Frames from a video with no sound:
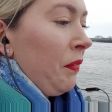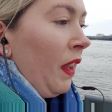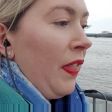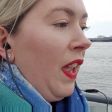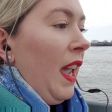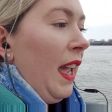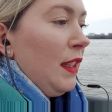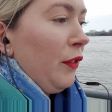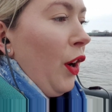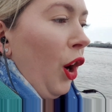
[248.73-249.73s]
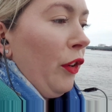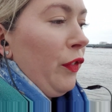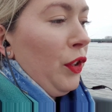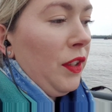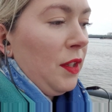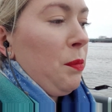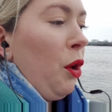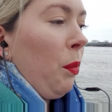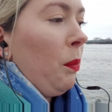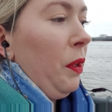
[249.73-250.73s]
the head of Harvard has
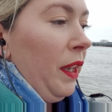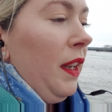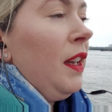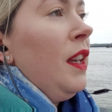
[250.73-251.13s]
probably